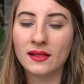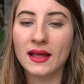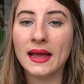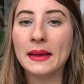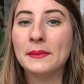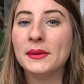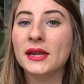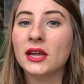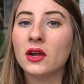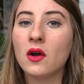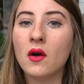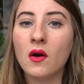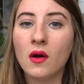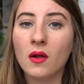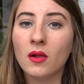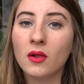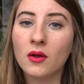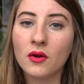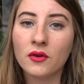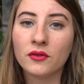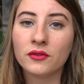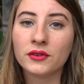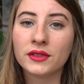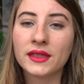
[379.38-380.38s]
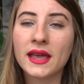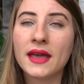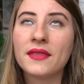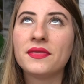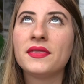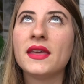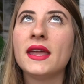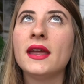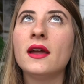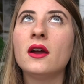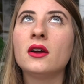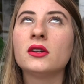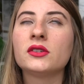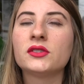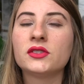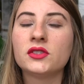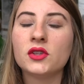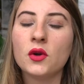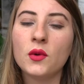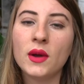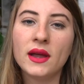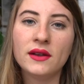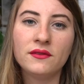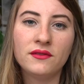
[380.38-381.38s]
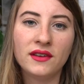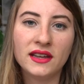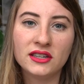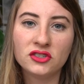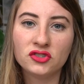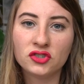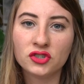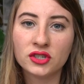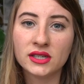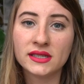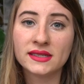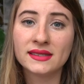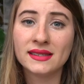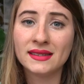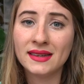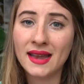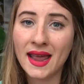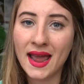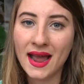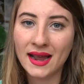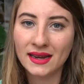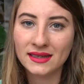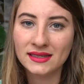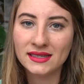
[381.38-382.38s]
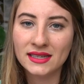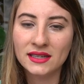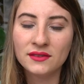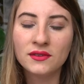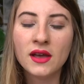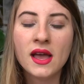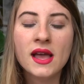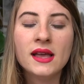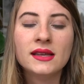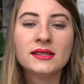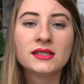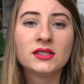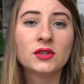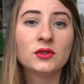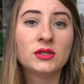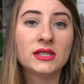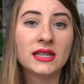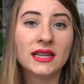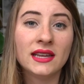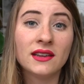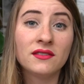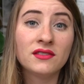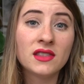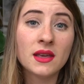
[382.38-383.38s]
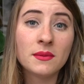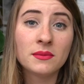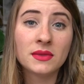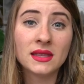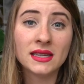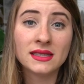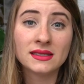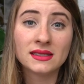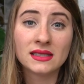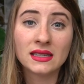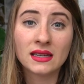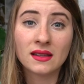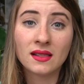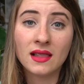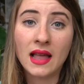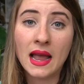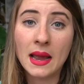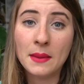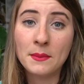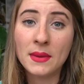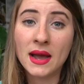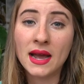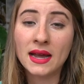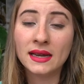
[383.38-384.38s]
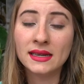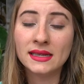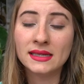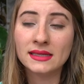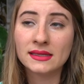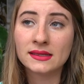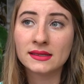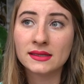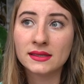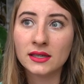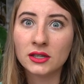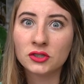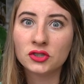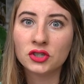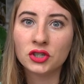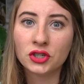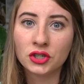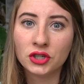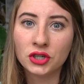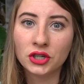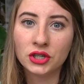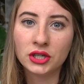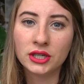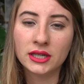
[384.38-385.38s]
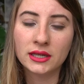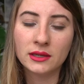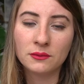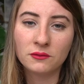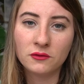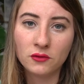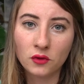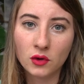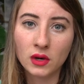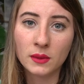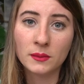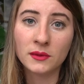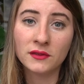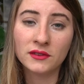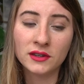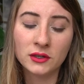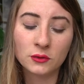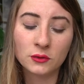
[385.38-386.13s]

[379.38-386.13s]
climbing all over that. They are so adventurous and active. So to give them things to climb on is such a good form of